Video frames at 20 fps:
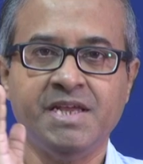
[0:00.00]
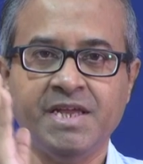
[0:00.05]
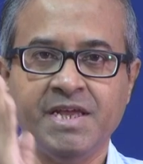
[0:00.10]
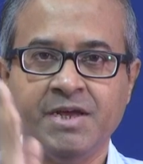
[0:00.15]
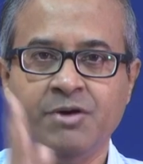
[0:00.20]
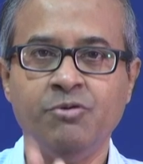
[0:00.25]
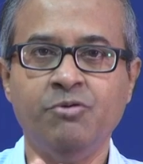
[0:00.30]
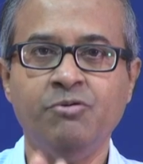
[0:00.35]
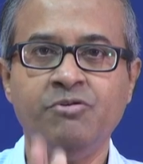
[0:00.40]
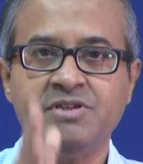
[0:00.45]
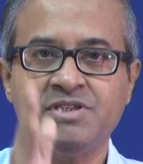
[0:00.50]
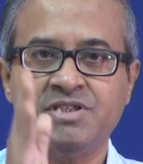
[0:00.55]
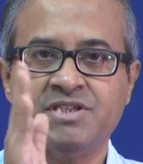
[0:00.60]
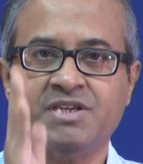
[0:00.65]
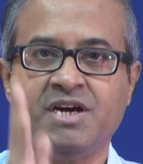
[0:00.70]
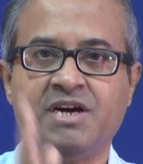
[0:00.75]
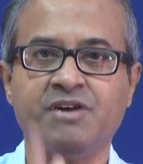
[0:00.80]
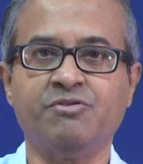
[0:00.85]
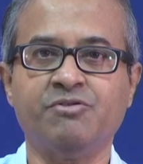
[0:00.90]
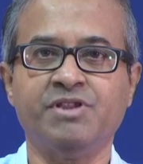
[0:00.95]
you
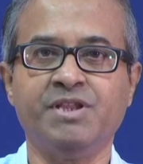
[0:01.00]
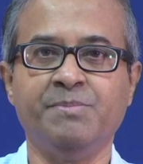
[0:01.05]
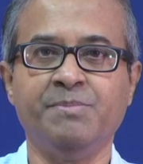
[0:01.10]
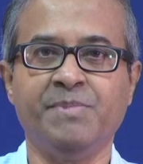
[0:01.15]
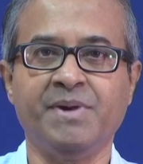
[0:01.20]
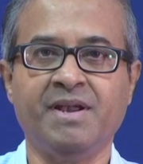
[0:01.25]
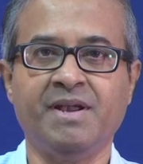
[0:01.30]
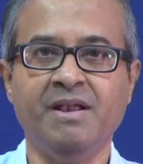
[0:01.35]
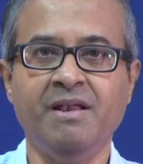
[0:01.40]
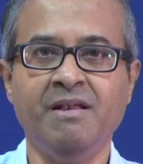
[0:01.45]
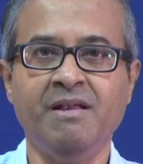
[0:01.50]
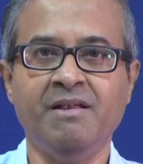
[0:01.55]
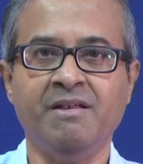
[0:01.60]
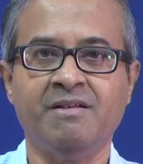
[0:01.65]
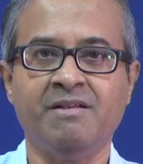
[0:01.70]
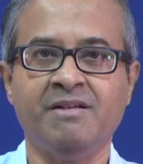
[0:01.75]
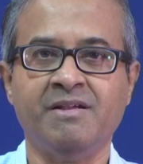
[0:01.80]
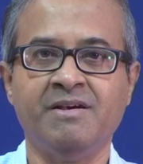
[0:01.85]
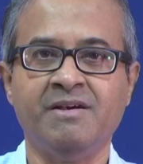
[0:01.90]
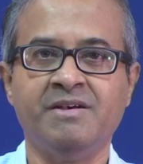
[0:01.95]
start with the middle.
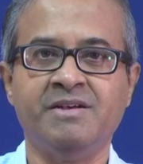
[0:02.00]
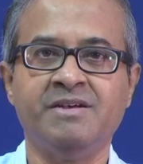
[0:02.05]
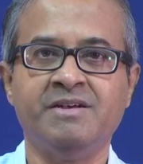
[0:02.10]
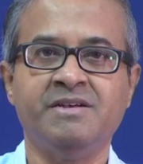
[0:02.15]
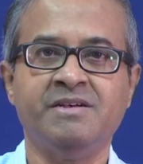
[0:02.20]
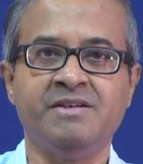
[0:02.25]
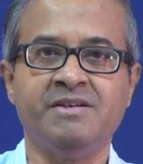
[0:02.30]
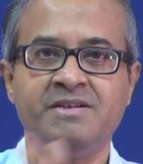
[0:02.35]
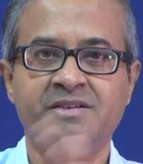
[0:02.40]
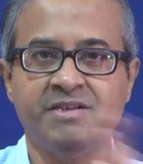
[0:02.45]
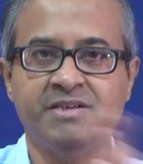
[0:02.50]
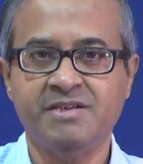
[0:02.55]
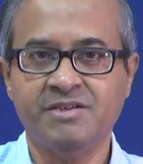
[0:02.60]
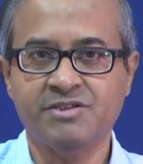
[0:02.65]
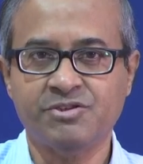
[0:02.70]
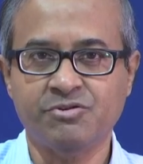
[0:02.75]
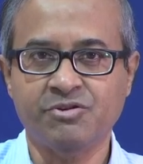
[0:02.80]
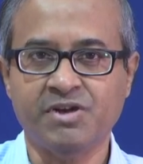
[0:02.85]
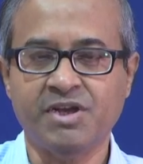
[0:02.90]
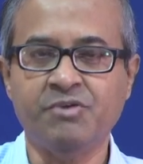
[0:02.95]

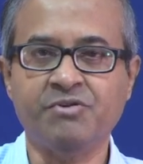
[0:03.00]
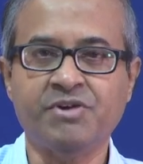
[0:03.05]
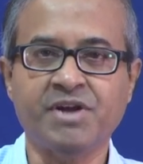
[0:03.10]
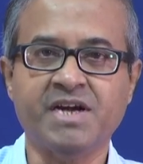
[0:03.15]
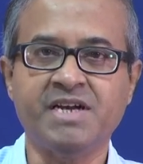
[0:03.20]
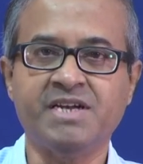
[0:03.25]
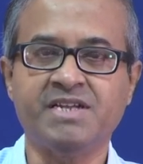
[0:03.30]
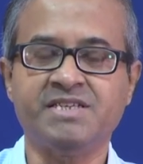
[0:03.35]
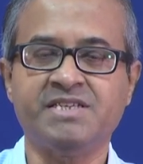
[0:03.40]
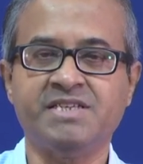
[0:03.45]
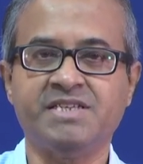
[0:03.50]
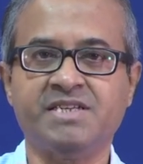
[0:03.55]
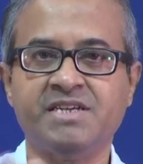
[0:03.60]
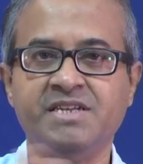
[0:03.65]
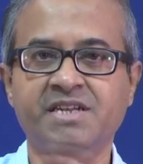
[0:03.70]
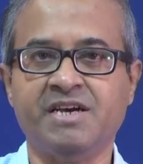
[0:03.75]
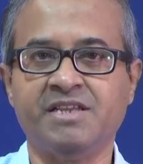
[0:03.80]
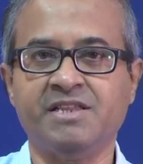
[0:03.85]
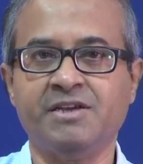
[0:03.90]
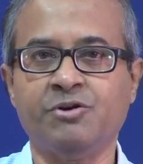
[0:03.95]
So, you take a
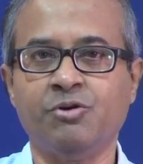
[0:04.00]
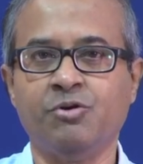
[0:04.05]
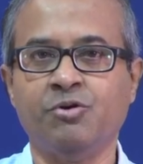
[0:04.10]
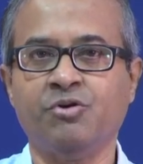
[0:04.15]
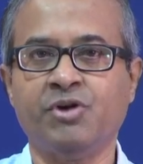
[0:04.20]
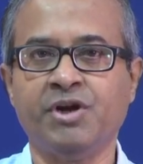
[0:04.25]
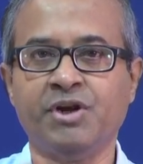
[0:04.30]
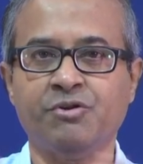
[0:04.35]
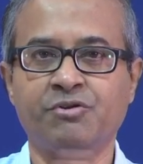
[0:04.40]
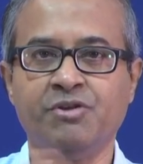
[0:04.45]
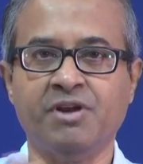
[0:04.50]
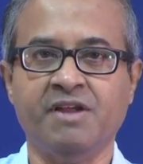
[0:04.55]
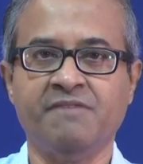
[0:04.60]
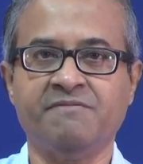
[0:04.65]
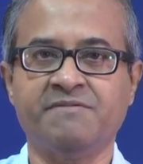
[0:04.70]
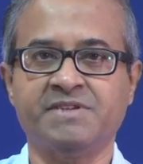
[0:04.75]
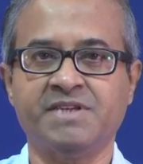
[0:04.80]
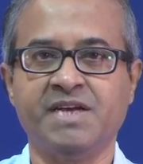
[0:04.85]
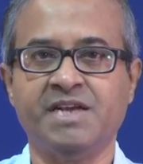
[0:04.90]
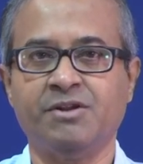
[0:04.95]
decision either to look into the
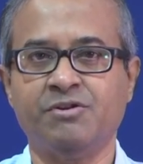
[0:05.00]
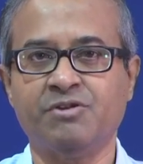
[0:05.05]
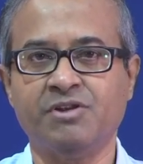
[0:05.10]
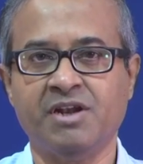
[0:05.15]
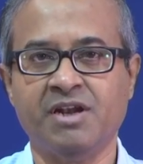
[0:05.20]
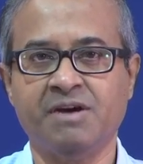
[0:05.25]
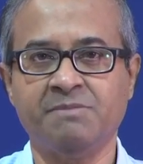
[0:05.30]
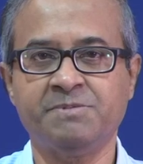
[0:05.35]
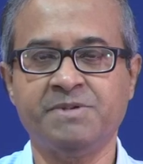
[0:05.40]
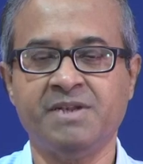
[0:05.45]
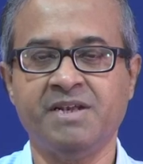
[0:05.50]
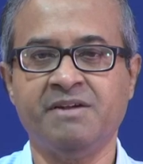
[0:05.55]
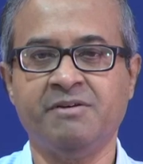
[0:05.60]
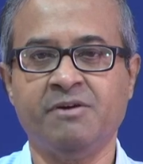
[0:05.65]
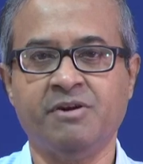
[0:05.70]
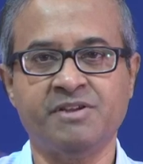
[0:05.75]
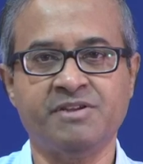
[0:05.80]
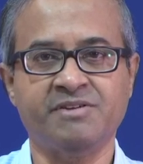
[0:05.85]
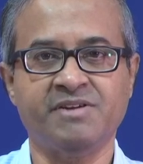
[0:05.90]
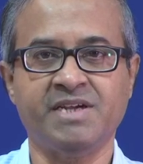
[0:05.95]
left side or the left
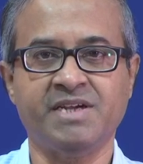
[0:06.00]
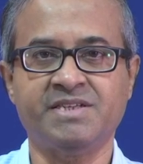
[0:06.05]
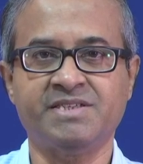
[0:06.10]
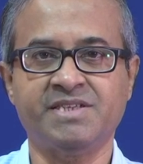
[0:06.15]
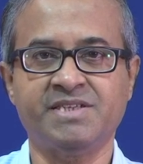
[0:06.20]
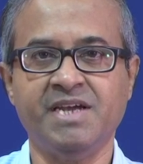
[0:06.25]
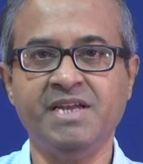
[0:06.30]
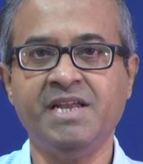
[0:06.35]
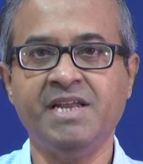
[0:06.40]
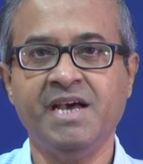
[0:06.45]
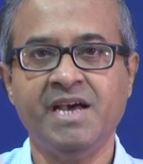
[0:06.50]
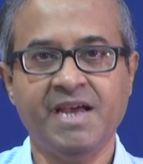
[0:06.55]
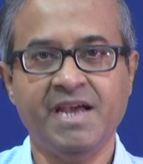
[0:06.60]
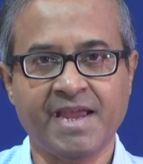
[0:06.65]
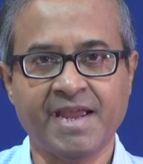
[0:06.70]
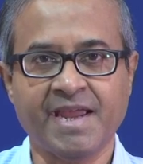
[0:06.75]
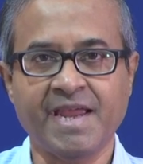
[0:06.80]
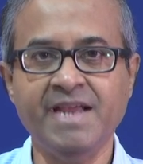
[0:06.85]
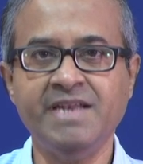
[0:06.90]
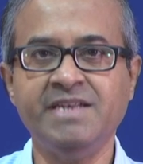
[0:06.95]
or the right side.
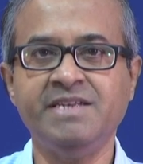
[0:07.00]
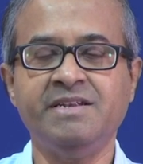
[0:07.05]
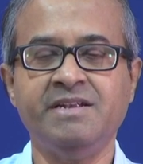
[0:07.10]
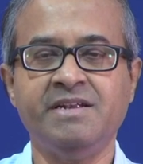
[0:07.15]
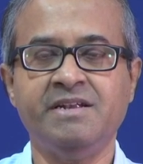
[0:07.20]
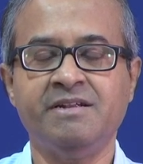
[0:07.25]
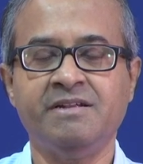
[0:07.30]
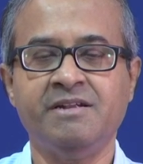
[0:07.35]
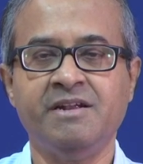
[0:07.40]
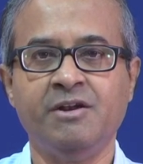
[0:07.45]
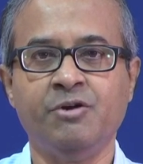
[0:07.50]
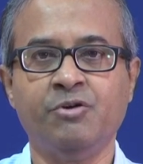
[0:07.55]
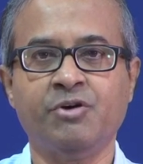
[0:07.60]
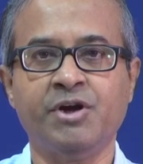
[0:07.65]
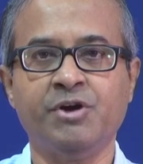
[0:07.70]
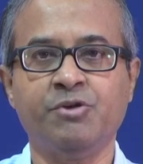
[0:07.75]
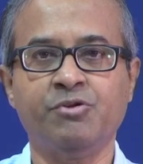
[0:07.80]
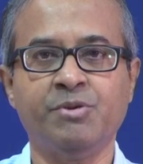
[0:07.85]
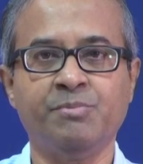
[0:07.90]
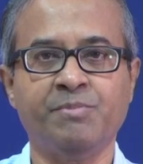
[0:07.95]
Again
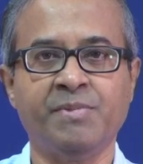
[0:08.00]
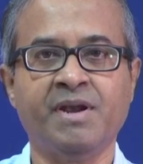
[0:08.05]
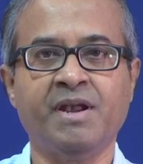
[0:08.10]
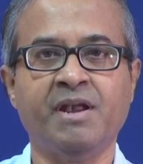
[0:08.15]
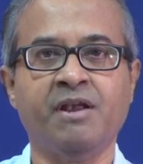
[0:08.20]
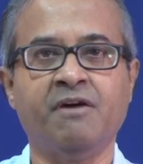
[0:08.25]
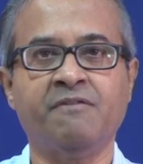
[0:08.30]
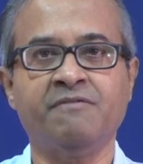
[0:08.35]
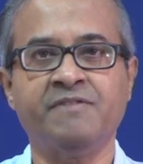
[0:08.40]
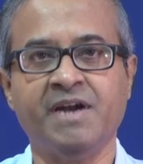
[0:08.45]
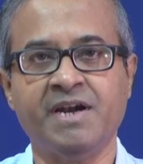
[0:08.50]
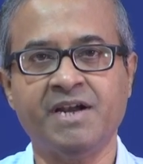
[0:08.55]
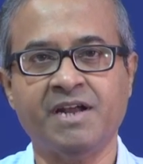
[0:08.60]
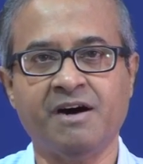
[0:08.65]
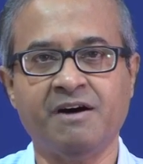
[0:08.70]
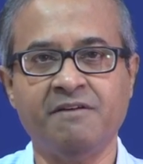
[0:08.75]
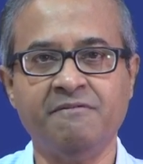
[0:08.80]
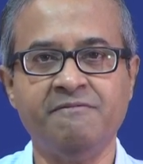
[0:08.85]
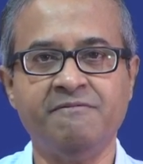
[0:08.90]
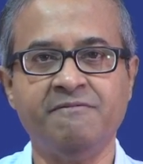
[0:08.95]
look into the middle of that
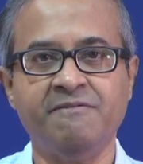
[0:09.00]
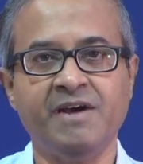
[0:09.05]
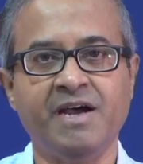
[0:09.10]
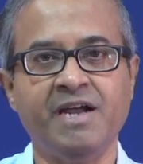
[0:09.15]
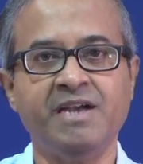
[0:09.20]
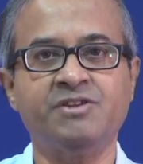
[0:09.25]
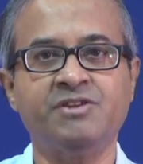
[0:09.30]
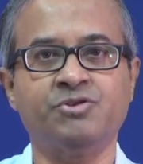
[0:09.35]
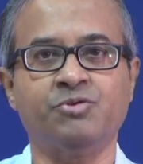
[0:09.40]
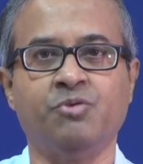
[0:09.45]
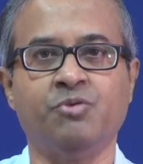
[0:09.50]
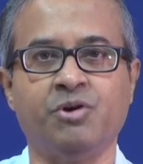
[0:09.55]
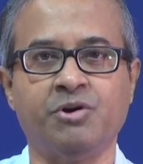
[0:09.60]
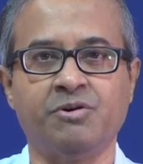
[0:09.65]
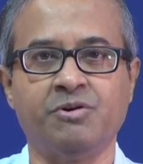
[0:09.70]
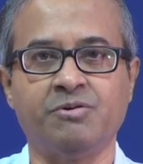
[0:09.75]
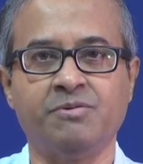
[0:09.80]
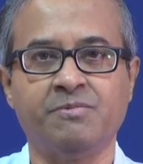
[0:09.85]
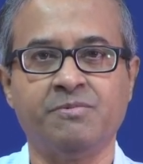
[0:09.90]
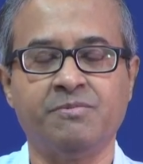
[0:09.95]
half and so on.